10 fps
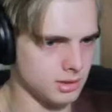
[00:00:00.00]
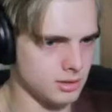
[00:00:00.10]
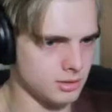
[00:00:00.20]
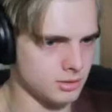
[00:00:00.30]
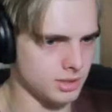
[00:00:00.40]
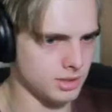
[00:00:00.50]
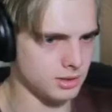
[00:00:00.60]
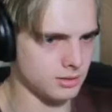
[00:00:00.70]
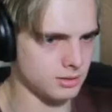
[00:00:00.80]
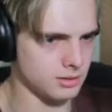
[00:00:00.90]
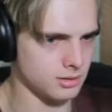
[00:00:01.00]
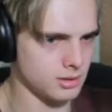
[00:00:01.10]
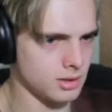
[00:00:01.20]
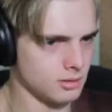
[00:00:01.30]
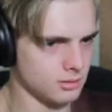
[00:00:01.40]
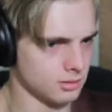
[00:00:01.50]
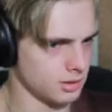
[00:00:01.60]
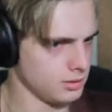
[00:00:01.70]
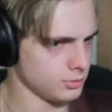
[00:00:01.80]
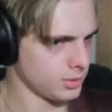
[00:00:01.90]
I can't use my thing. Or
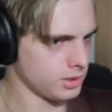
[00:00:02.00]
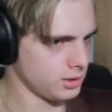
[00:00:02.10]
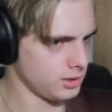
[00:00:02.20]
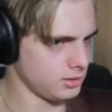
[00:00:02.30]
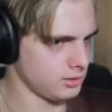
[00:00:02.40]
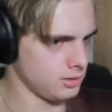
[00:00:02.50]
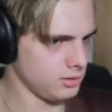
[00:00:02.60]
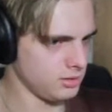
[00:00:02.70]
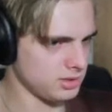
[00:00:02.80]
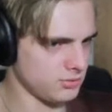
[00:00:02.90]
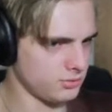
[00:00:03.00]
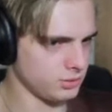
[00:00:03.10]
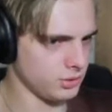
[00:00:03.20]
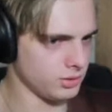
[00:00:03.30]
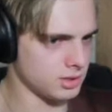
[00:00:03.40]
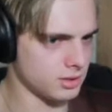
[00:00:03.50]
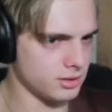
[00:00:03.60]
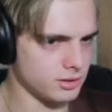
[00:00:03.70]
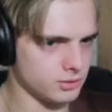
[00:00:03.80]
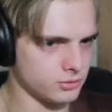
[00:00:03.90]
can I use my thing on you? Oh, it's like floating
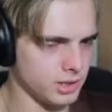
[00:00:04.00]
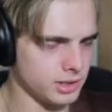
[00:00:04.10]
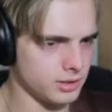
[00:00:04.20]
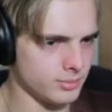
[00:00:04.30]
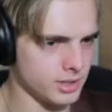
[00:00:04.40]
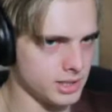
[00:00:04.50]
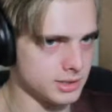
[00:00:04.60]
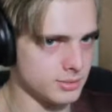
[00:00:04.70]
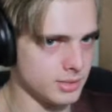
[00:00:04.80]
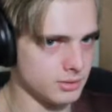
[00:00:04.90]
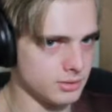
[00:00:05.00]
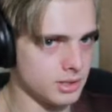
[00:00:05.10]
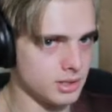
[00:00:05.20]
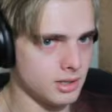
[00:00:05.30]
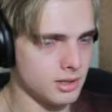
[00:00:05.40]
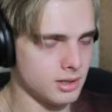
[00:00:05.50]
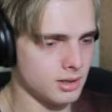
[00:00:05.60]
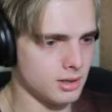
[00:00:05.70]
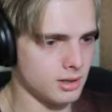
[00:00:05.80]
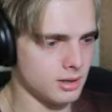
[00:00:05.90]
turds flying into my eyes and mouth.
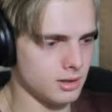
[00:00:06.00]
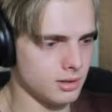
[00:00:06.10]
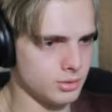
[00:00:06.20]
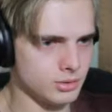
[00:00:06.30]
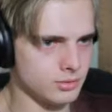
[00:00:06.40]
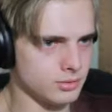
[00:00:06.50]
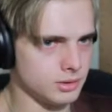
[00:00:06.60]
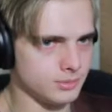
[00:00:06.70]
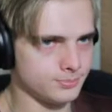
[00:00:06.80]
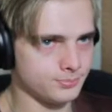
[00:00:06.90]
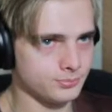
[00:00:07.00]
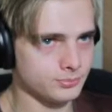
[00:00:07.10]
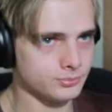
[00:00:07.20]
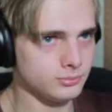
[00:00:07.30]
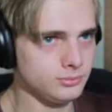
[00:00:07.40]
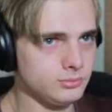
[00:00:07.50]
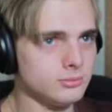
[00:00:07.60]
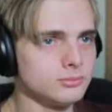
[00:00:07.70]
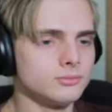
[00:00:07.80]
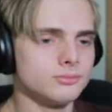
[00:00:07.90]
Beautiful.
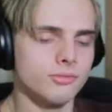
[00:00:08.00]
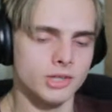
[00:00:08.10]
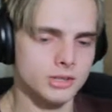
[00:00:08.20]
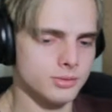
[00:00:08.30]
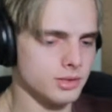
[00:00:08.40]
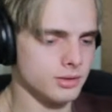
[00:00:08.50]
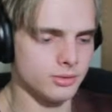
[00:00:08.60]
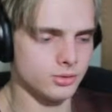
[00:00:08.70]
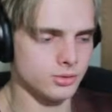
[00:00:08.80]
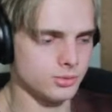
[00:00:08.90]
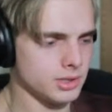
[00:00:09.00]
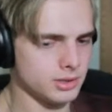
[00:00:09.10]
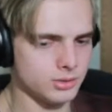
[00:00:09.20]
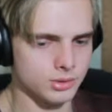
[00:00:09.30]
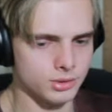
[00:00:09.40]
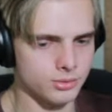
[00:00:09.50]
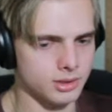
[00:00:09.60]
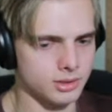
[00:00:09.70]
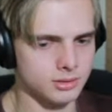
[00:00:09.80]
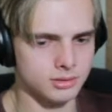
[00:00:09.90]
That's what you always want, that's what you
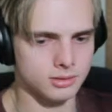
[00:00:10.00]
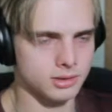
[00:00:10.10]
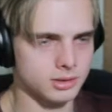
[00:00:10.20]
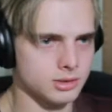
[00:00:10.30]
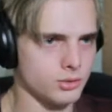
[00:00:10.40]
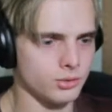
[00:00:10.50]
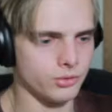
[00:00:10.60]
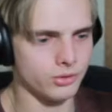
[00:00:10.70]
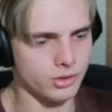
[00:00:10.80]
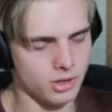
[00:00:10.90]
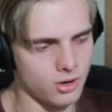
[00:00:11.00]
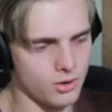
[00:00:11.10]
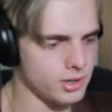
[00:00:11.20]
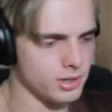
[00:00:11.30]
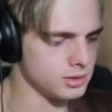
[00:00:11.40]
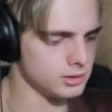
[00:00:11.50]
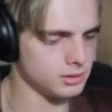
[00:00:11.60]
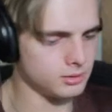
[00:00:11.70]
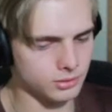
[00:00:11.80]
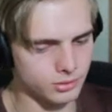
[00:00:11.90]
want. I stroll through the hallway, and
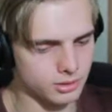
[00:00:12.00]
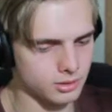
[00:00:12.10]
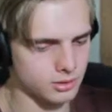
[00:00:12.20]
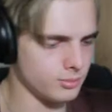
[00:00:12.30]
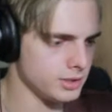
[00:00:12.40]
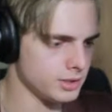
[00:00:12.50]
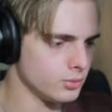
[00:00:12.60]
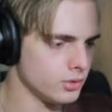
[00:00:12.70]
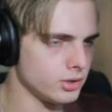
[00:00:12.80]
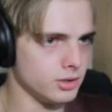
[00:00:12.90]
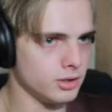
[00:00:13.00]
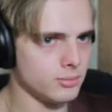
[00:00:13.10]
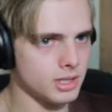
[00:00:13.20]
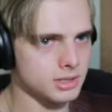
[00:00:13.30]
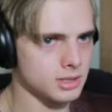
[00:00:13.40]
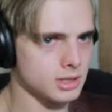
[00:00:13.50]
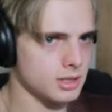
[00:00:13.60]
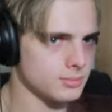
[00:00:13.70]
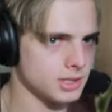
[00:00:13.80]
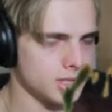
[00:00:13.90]
the floating Hermaeus Mora turd monster
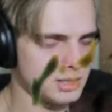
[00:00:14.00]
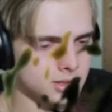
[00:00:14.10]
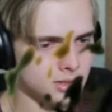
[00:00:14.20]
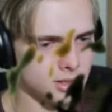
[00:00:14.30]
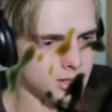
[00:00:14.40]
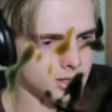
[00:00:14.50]
comes and gets you.